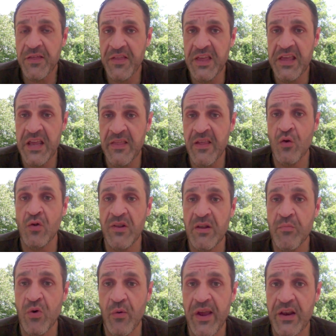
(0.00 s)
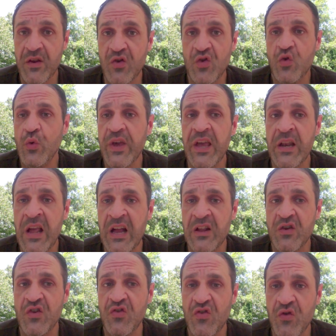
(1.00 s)
thinking they're liberated. You
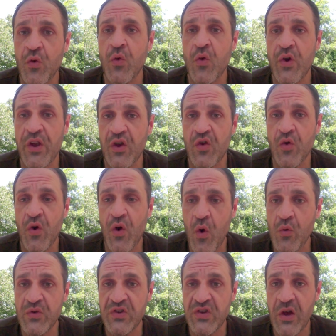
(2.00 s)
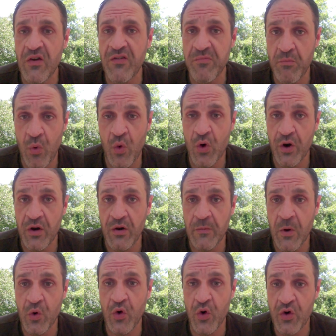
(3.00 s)
cannot destroy your own self more
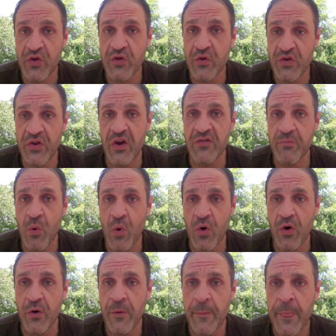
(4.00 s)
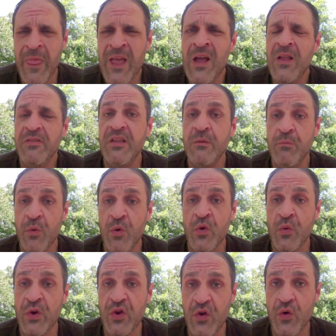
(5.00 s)
and curse yourself more than
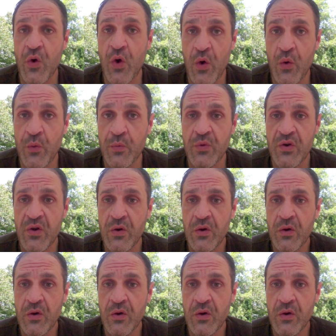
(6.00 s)
murdering your own